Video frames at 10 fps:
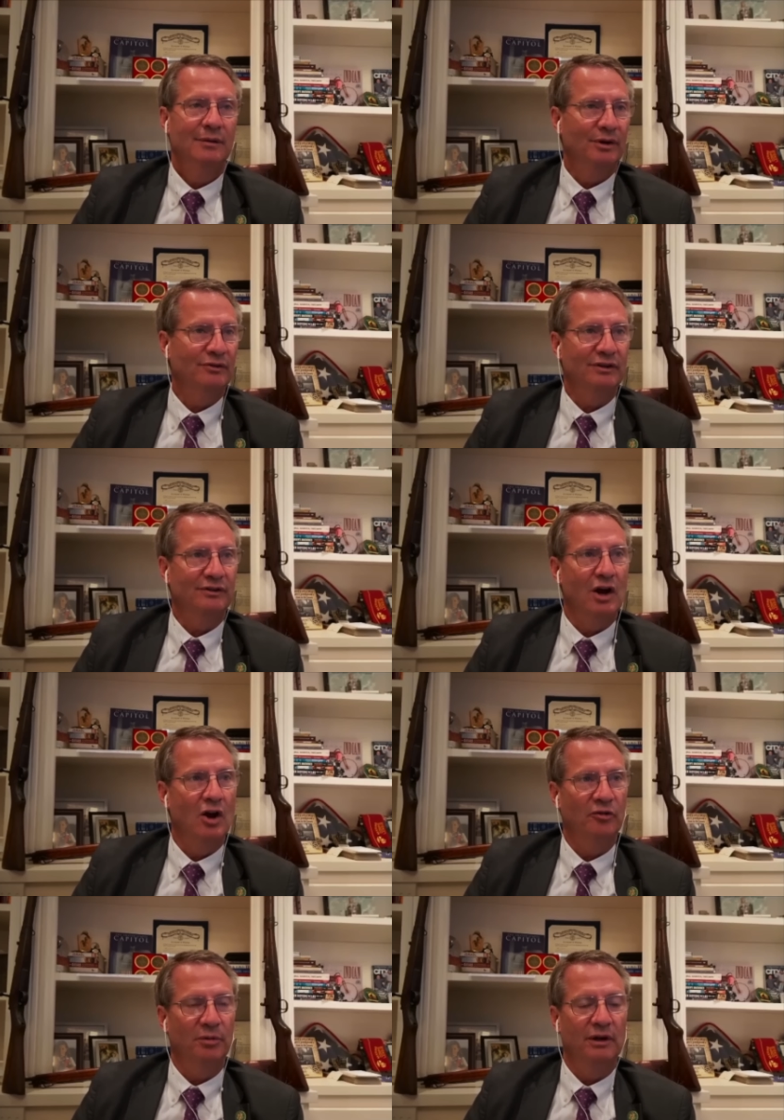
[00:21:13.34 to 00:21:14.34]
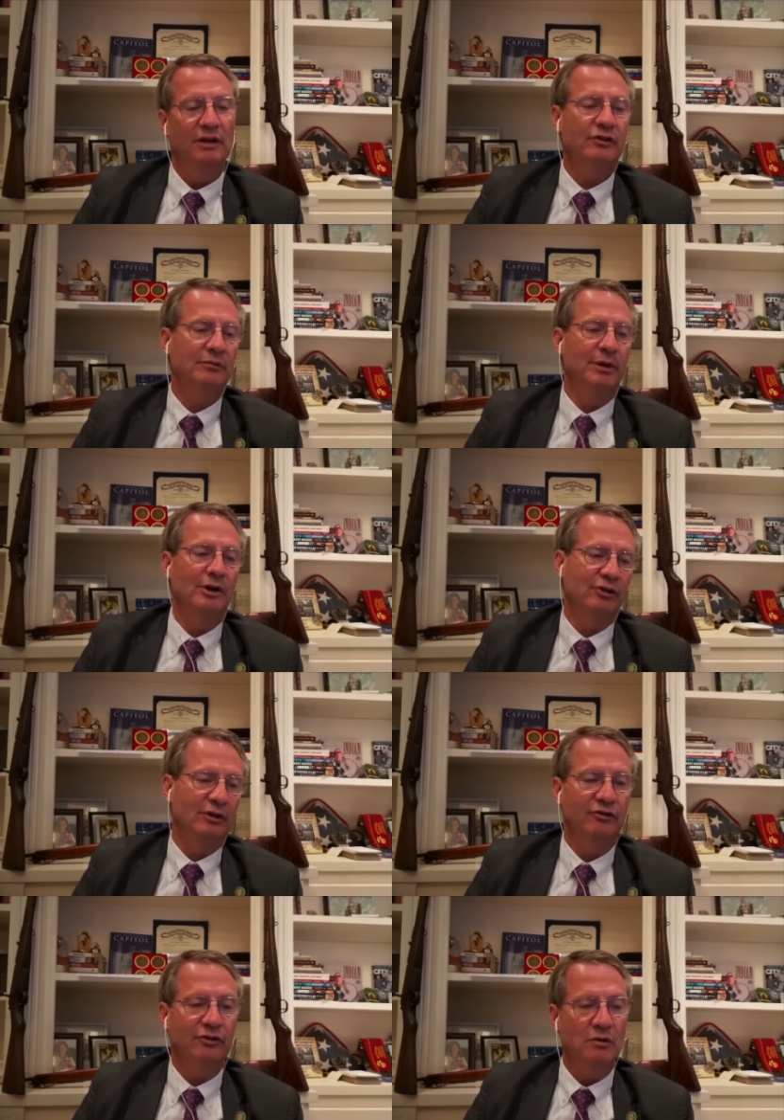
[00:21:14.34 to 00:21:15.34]
bunch of these congressmen,
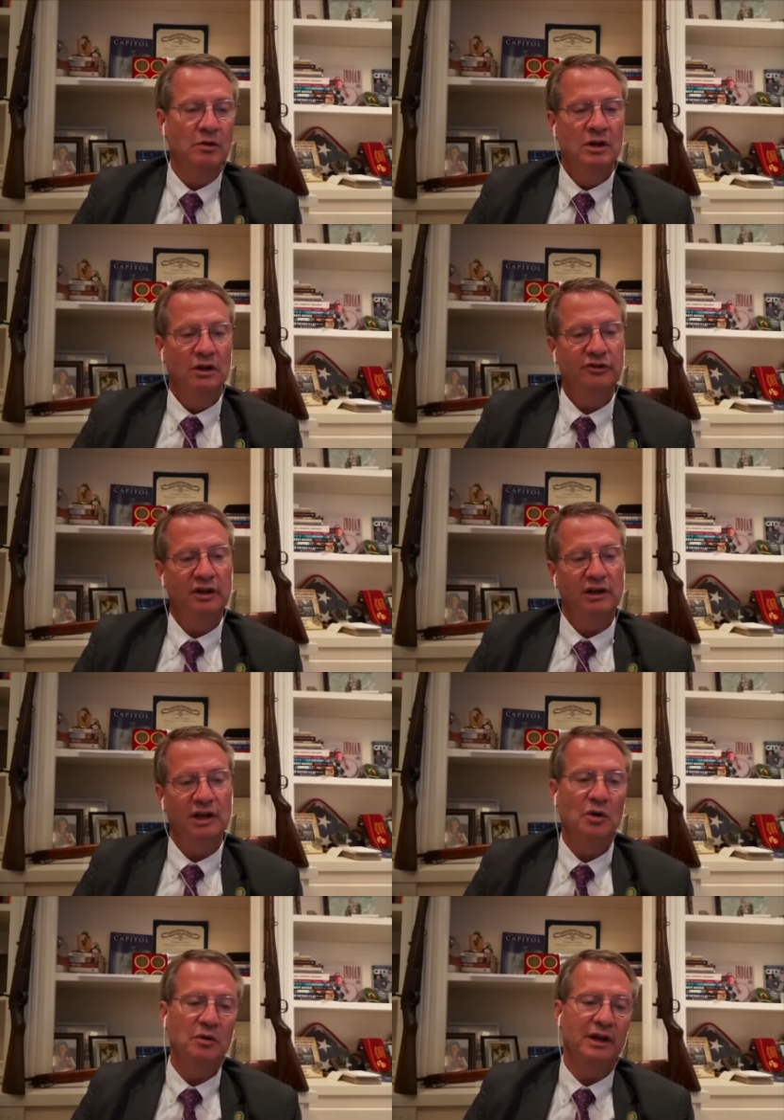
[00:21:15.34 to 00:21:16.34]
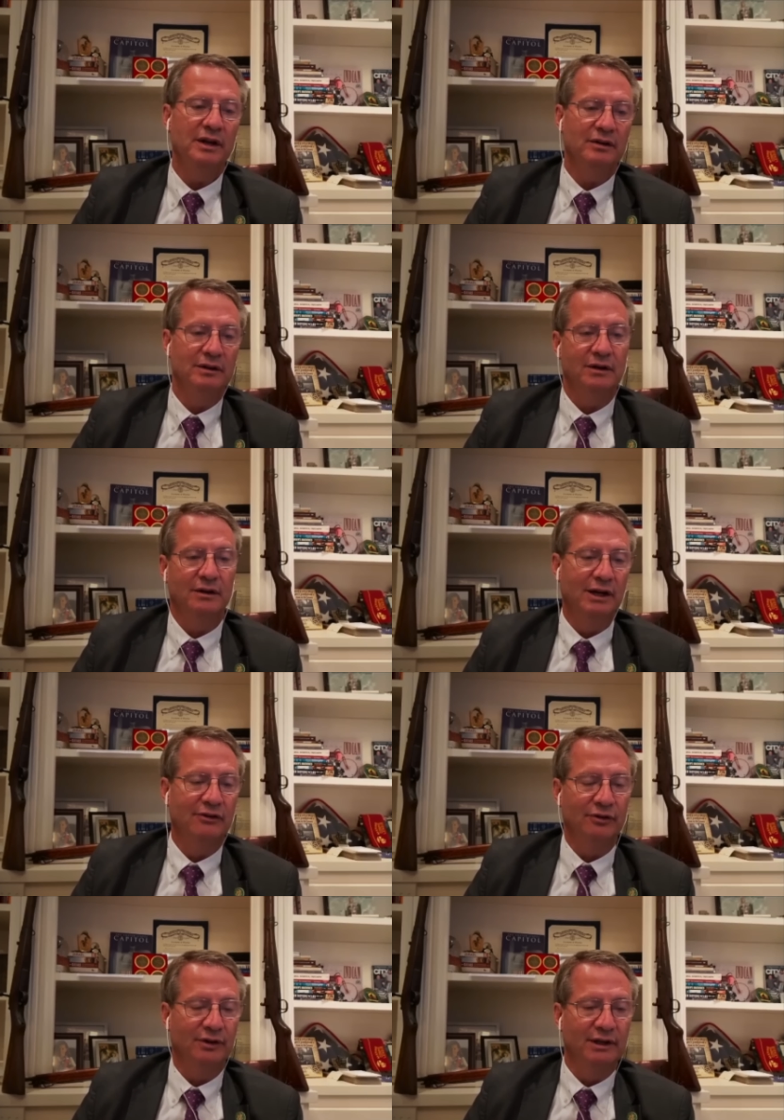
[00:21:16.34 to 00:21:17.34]
Burchett, let's get a Codell
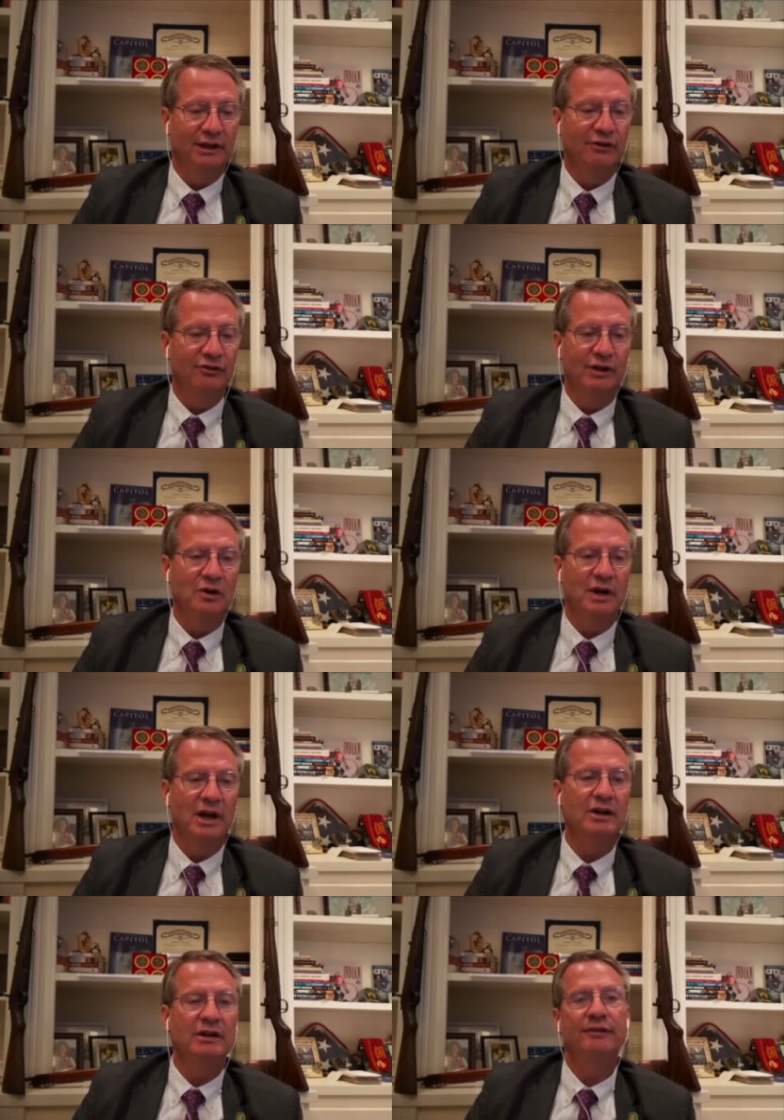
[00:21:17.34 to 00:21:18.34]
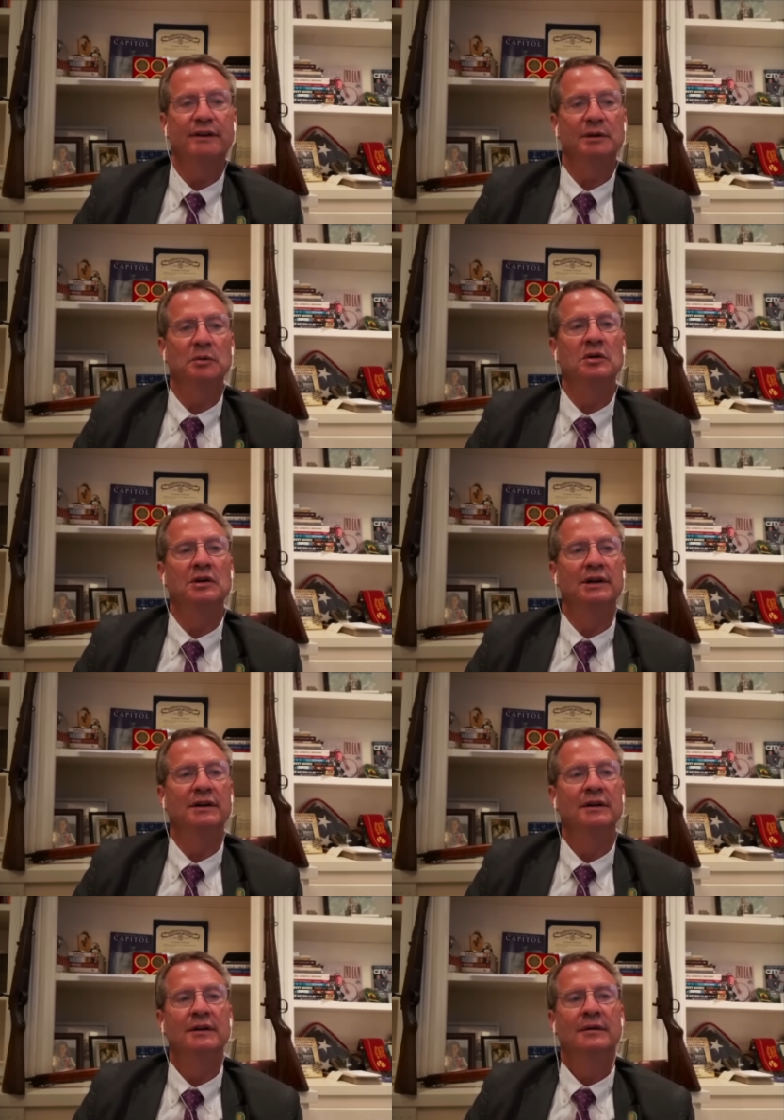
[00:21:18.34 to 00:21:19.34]
congressional delegation and go to Area
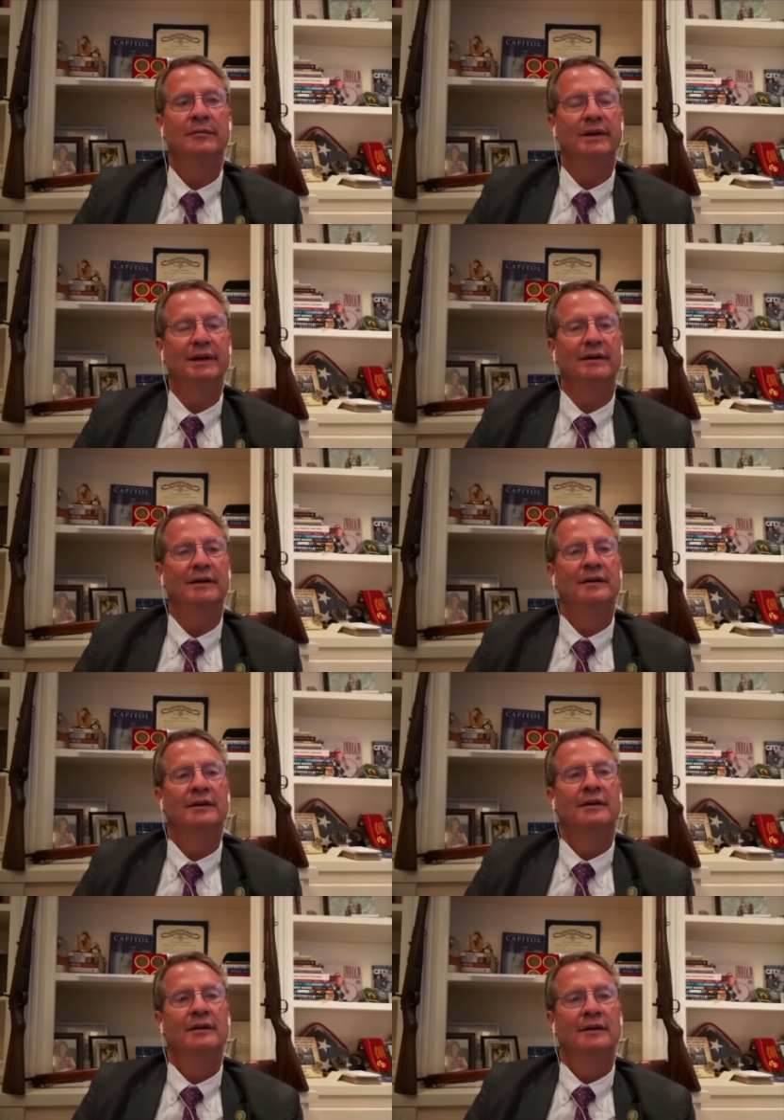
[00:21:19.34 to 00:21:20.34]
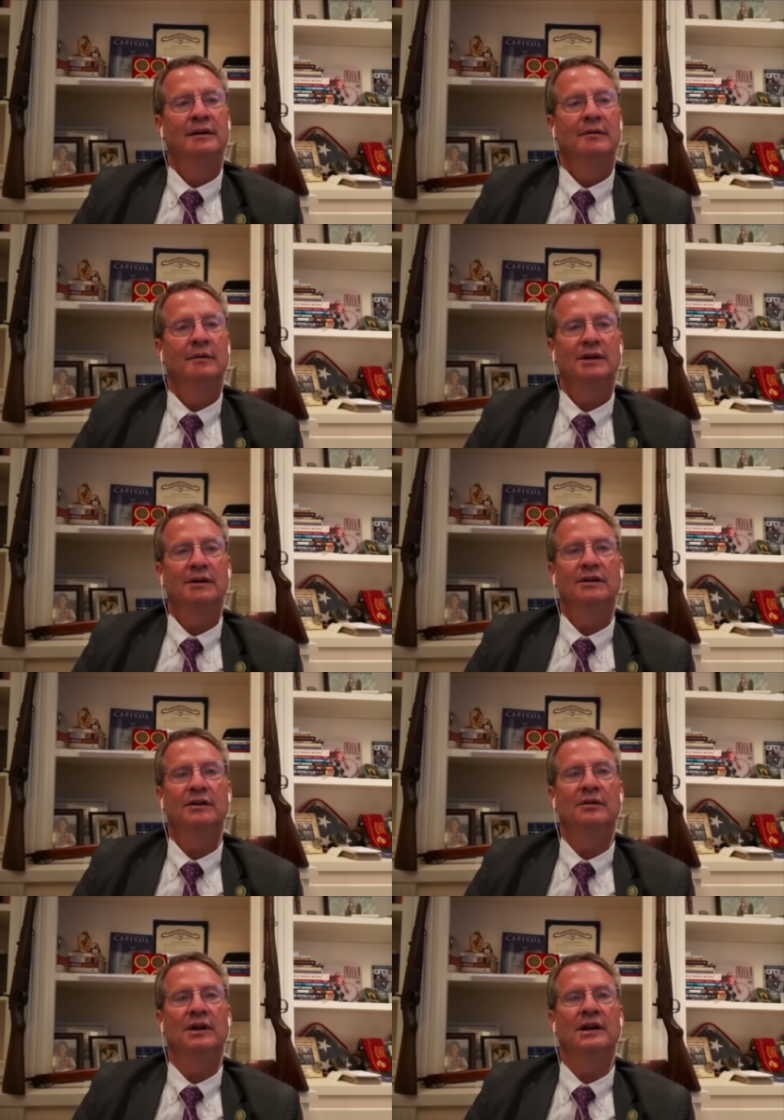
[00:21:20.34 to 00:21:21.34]
51. Like, what are you going to
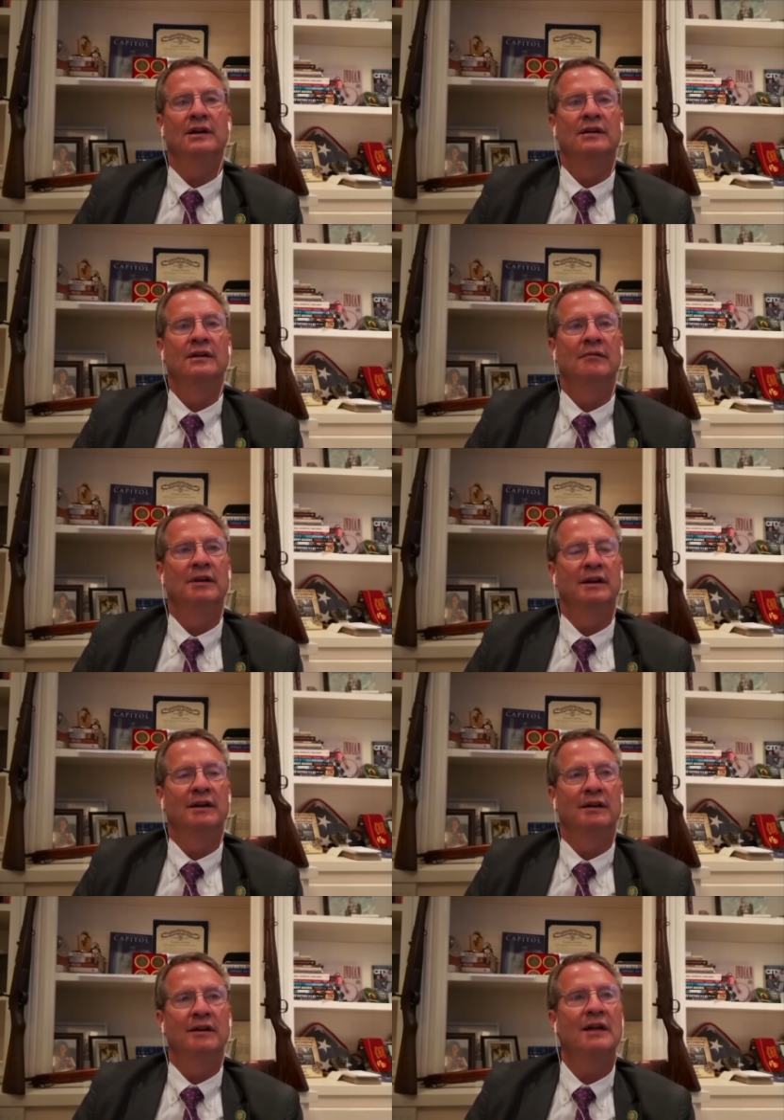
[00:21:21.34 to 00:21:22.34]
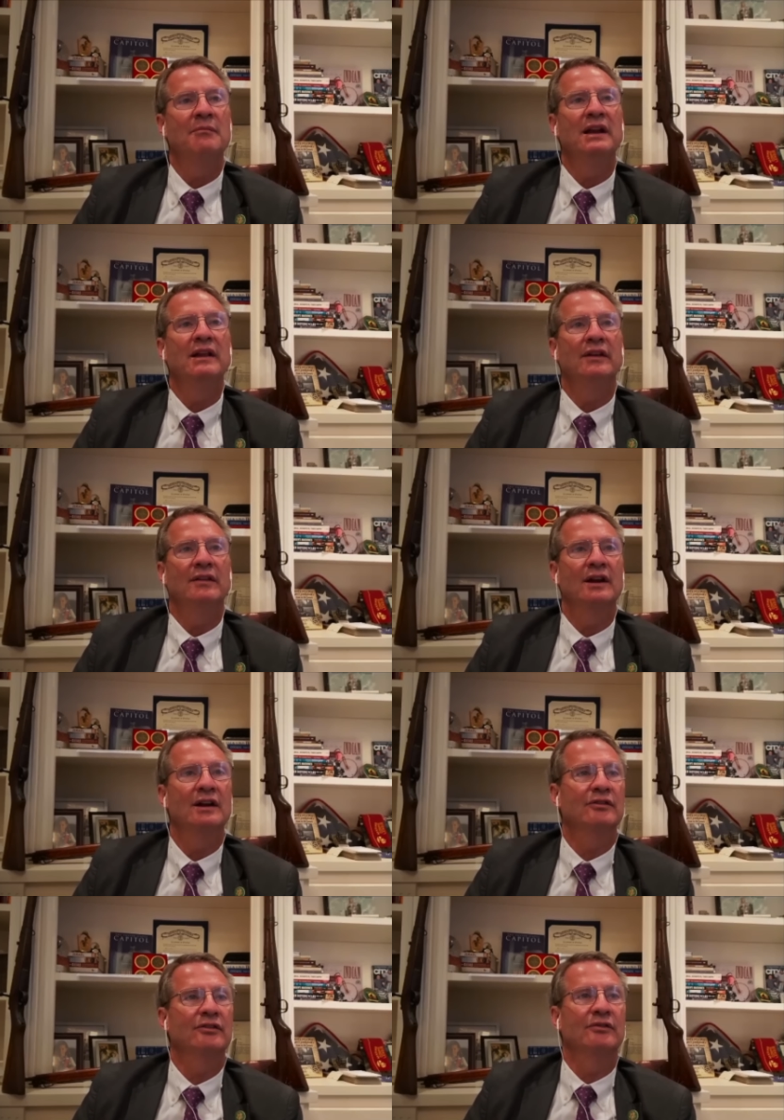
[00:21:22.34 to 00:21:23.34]
do there? I mean, there hadn't been anything
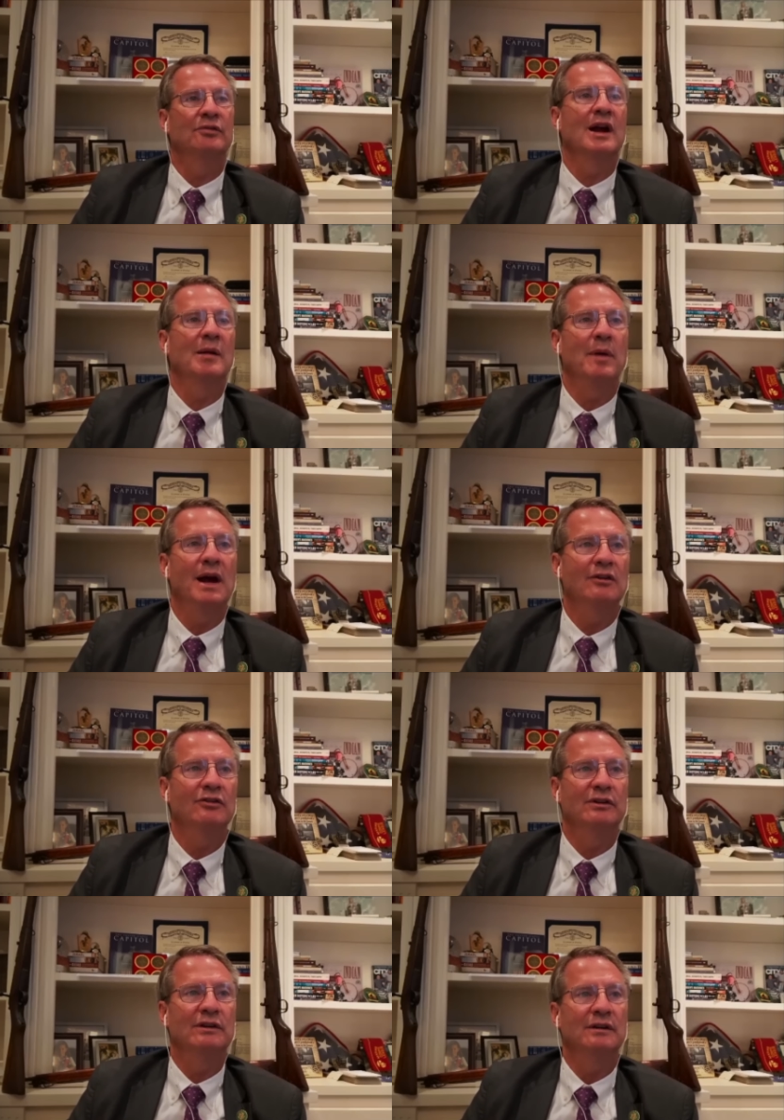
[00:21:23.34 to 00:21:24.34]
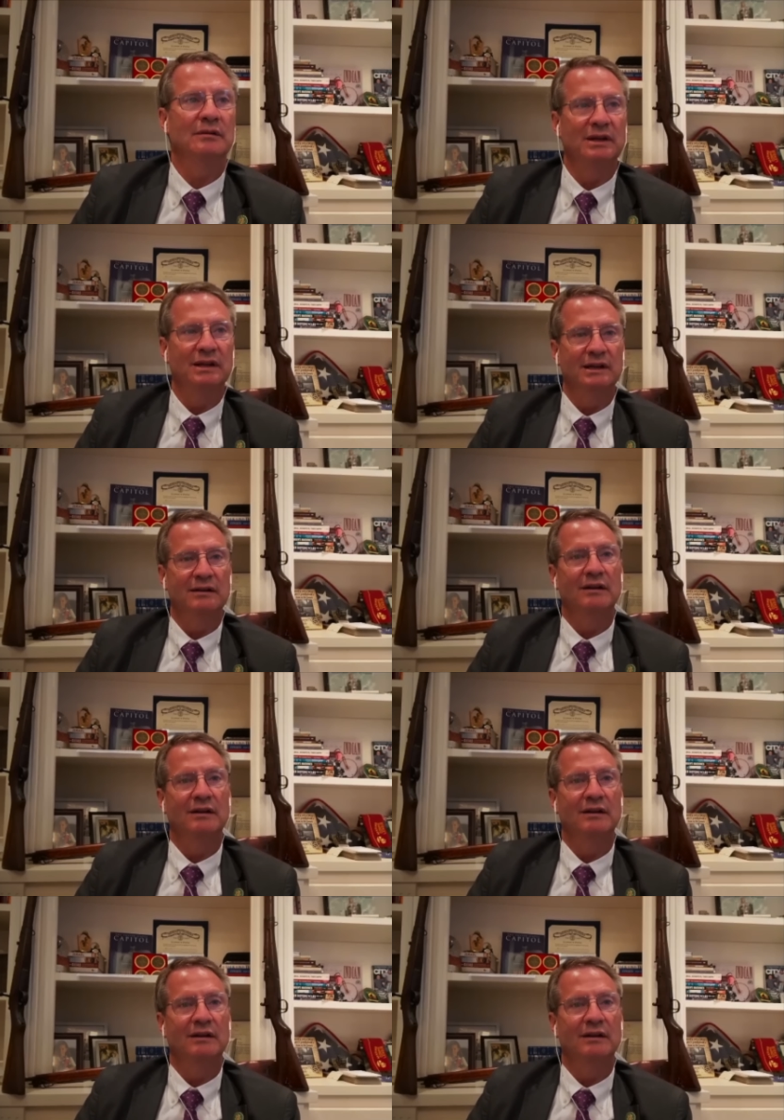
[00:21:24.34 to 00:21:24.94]
there since Wright-Patterson. I mean,